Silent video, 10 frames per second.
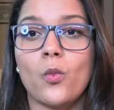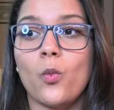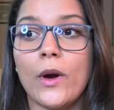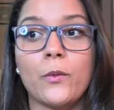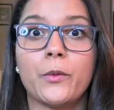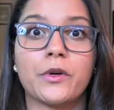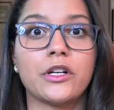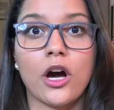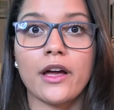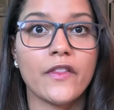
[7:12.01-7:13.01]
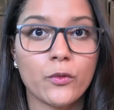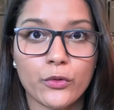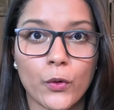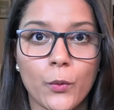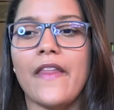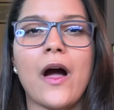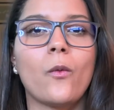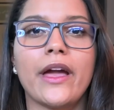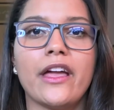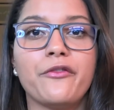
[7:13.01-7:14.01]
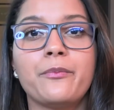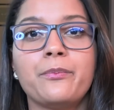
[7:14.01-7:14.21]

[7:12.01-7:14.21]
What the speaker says: when we were not in the room. That way, if